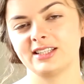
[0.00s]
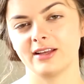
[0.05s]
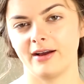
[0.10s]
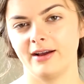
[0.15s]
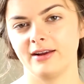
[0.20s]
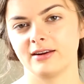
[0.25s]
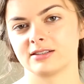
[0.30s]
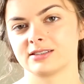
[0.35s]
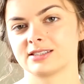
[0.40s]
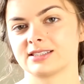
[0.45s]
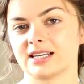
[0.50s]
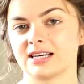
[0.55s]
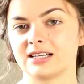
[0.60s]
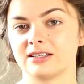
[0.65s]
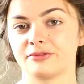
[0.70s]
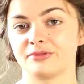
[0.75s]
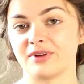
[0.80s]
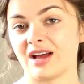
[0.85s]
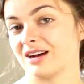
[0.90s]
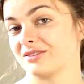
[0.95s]
died
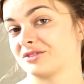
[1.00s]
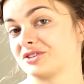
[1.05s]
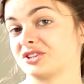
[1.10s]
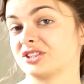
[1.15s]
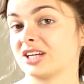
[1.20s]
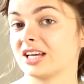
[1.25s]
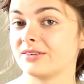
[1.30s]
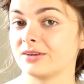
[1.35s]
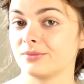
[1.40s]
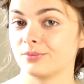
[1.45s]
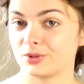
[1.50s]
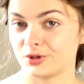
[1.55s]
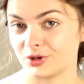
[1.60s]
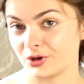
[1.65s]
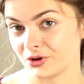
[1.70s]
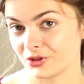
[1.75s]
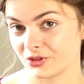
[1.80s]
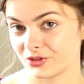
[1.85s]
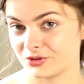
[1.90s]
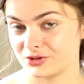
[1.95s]
herself after giving
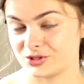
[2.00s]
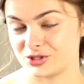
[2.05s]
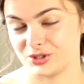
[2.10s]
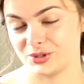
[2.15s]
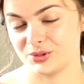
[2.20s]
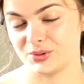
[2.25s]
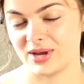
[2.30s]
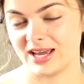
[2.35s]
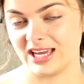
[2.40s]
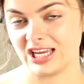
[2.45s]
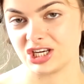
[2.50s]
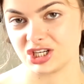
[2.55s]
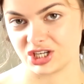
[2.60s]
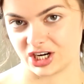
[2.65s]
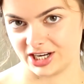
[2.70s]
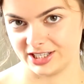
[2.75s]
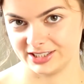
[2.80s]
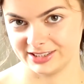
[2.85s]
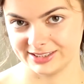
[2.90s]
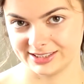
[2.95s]
birth to a
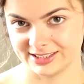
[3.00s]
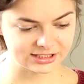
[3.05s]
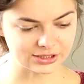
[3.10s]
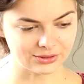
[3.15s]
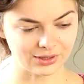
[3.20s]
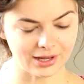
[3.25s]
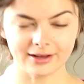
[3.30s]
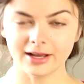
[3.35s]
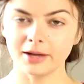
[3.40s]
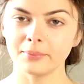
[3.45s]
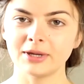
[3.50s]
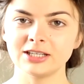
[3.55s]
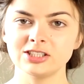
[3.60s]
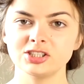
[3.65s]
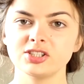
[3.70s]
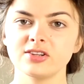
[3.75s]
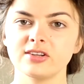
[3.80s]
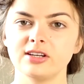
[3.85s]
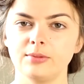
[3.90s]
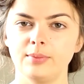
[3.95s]
child. So like I
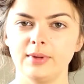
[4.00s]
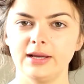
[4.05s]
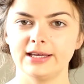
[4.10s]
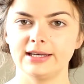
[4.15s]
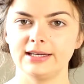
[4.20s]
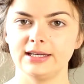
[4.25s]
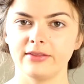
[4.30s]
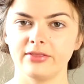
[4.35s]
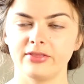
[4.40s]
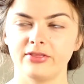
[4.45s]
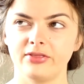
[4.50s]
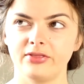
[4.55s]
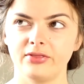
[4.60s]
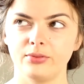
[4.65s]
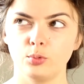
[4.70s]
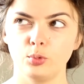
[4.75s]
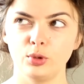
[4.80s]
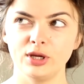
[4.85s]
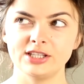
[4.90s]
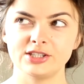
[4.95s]
mentioned in the beginning,
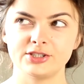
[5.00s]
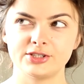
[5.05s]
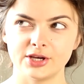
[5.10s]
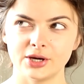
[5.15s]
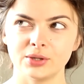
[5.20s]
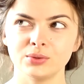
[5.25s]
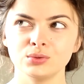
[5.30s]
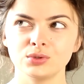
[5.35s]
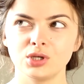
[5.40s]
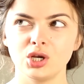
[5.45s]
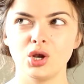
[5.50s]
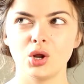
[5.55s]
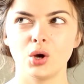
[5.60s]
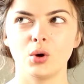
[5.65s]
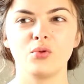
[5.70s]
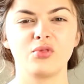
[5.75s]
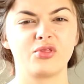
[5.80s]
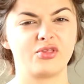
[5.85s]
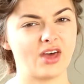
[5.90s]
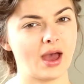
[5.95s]
we don't
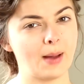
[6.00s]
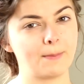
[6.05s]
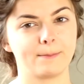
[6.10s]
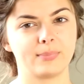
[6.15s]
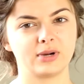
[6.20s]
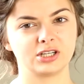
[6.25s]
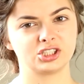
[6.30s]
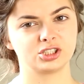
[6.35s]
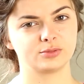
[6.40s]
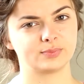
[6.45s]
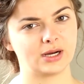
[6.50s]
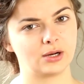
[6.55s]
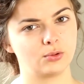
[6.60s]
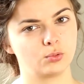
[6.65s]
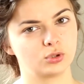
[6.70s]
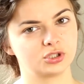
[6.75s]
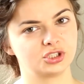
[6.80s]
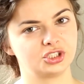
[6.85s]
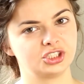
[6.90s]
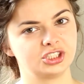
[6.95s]
know that much about
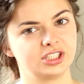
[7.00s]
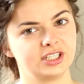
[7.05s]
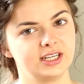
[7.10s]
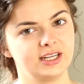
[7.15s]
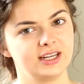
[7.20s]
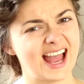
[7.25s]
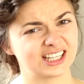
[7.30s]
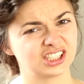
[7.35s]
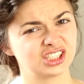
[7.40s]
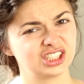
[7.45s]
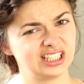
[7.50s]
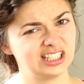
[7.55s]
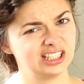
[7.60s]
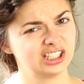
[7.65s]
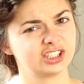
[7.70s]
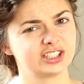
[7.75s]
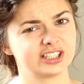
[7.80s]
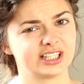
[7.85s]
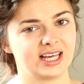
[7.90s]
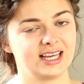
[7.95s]
what she actually
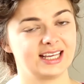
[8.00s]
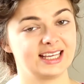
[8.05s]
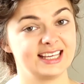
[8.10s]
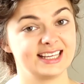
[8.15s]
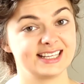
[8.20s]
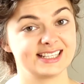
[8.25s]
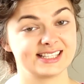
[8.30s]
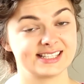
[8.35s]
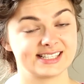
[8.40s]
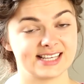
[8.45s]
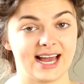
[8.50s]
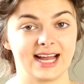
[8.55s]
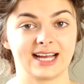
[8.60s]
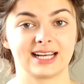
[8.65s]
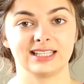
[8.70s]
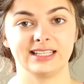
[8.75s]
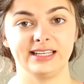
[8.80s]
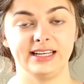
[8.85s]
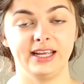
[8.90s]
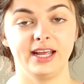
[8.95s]
looked like
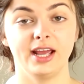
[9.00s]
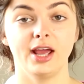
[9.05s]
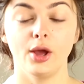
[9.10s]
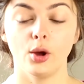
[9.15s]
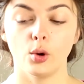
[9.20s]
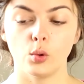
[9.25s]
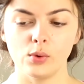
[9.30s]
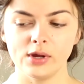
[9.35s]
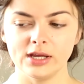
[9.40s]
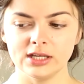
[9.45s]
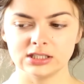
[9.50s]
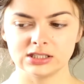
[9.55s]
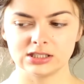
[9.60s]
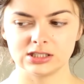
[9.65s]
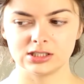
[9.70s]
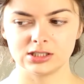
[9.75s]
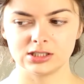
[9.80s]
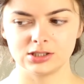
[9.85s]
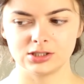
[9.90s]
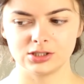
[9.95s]
exactly. We
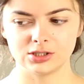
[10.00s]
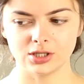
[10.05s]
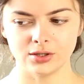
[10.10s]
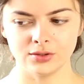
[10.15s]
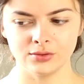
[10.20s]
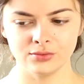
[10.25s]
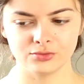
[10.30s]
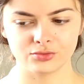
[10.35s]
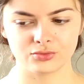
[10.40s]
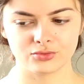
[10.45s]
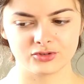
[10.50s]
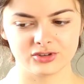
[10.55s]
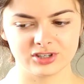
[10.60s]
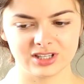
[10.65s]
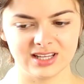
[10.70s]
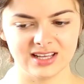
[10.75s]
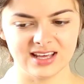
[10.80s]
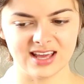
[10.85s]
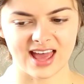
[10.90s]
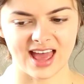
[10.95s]
don't
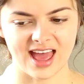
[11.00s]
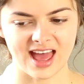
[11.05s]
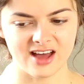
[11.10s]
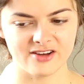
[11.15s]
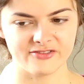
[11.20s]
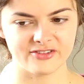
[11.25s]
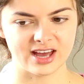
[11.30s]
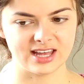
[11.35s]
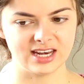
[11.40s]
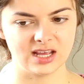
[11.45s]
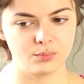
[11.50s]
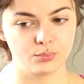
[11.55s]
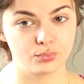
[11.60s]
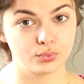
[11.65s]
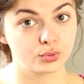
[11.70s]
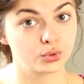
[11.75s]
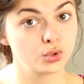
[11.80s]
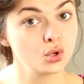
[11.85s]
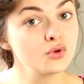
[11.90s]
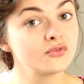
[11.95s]
really have any
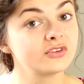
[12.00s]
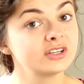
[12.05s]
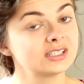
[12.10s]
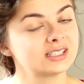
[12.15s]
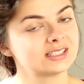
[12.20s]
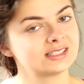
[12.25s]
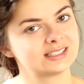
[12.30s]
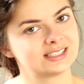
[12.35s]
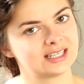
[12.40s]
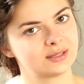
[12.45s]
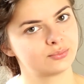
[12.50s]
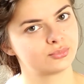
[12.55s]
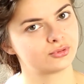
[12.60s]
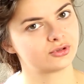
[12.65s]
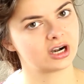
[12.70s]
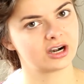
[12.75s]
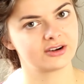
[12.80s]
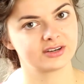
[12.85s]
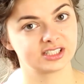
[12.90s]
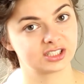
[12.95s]
proven
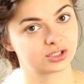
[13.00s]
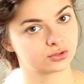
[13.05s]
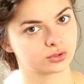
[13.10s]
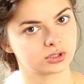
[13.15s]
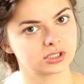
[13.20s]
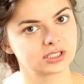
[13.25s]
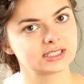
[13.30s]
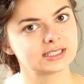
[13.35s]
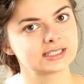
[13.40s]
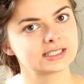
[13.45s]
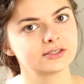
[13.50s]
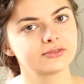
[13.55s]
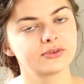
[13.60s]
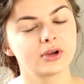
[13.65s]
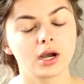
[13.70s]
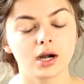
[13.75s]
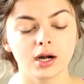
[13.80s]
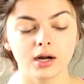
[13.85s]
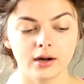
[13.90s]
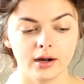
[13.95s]
contemporary sources of
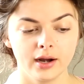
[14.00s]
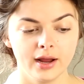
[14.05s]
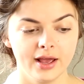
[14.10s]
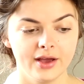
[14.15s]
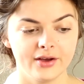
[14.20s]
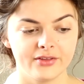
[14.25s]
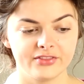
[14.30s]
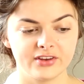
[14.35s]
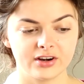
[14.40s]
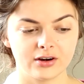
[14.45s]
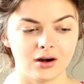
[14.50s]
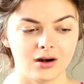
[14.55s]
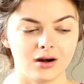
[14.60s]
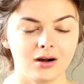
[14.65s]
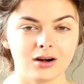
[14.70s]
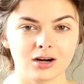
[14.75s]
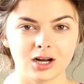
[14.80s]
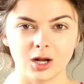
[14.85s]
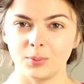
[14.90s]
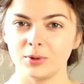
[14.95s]
her. There
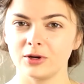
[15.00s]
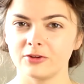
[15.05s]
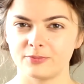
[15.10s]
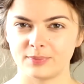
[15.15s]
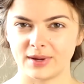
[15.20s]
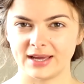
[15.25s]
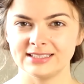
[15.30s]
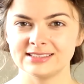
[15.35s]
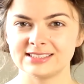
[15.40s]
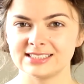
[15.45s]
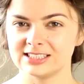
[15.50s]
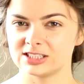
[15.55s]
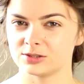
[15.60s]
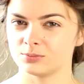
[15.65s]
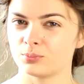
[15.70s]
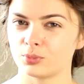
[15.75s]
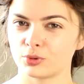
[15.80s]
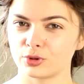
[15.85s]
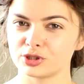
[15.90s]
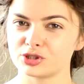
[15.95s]
are a couple of paintings
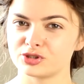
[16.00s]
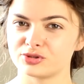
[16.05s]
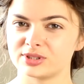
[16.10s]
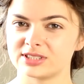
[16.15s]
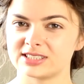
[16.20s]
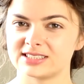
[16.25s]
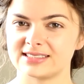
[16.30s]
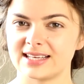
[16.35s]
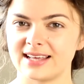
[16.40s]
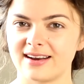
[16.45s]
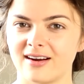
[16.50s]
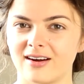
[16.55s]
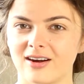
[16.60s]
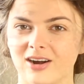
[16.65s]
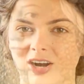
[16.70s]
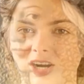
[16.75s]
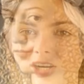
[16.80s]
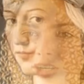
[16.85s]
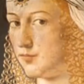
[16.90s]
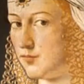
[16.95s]
and portraits that
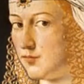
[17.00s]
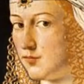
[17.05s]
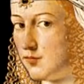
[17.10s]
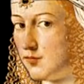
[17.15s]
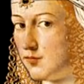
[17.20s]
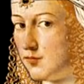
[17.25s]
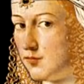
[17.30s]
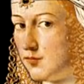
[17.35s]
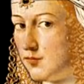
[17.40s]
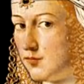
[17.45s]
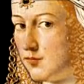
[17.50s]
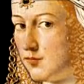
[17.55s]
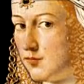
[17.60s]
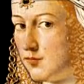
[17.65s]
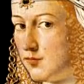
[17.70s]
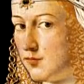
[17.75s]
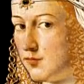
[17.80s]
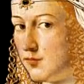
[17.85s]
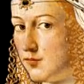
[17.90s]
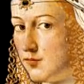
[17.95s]
are ascribed
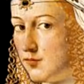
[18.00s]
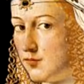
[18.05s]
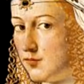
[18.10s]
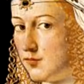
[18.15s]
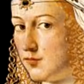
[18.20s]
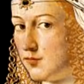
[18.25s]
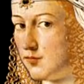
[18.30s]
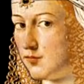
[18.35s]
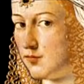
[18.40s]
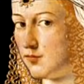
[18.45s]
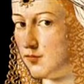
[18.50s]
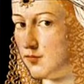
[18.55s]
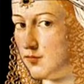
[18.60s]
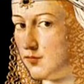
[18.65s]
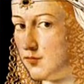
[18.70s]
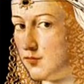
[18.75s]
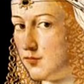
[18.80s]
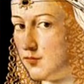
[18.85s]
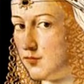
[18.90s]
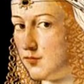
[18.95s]
to
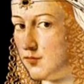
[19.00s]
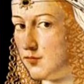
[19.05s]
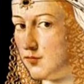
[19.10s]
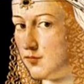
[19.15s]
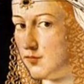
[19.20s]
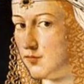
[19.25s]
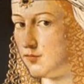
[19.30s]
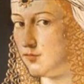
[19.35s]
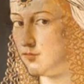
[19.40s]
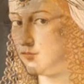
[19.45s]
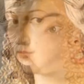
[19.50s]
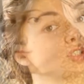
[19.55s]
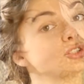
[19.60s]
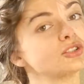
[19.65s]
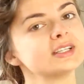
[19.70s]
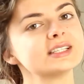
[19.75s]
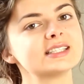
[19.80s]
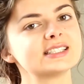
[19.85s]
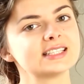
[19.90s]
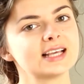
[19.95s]
um, be her
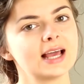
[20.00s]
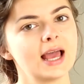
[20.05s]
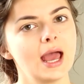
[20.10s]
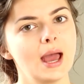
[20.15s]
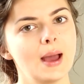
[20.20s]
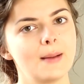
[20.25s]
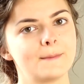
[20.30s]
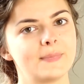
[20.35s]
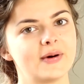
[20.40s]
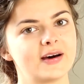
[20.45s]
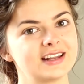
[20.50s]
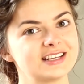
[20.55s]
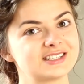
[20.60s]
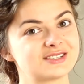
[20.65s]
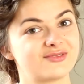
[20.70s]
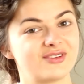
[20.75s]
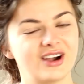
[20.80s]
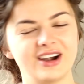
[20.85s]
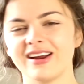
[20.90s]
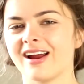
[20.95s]
portraits, but
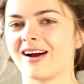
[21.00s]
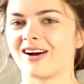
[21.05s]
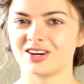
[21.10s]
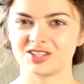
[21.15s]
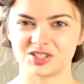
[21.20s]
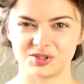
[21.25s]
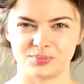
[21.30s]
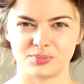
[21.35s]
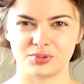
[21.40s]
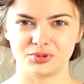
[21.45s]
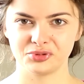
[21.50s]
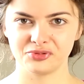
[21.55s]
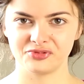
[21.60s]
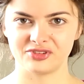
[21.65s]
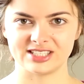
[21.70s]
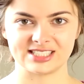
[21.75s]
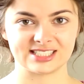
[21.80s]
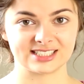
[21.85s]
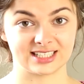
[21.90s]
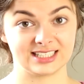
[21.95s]
it's very hard to prove
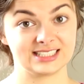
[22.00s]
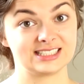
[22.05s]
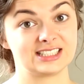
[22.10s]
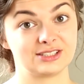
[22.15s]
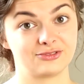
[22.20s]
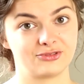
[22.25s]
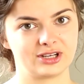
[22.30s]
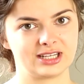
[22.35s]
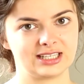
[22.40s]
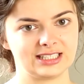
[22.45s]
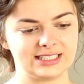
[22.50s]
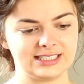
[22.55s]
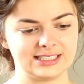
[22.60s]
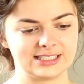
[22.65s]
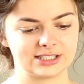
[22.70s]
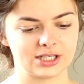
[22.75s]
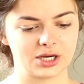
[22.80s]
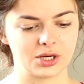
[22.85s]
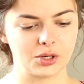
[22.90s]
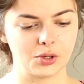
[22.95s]
this scientifically.
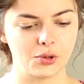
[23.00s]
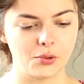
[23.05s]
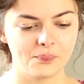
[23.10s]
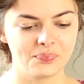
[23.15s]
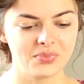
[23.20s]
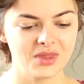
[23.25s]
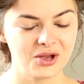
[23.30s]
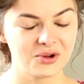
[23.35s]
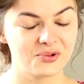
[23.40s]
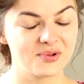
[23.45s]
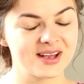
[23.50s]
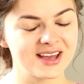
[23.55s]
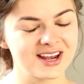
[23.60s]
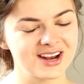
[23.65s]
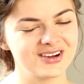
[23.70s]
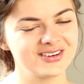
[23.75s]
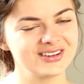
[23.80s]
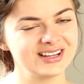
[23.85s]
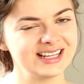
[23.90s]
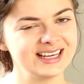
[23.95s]
So we can
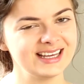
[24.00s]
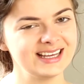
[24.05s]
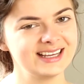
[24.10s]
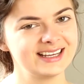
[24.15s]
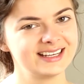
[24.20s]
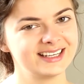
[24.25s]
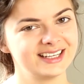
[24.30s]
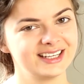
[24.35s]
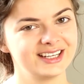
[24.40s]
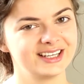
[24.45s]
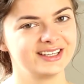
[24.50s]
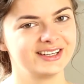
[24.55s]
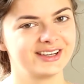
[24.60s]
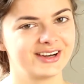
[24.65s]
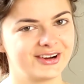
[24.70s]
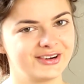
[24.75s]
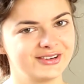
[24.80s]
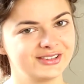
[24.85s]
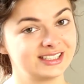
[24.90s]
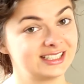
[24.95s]
only, you
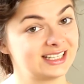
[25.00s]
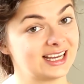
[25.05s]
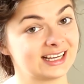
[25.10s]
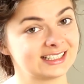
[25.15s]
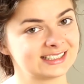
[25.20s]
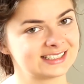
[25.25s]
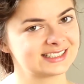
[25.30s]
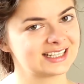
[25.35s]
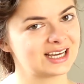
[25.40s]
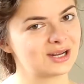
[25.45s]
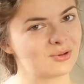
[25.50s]
know, guess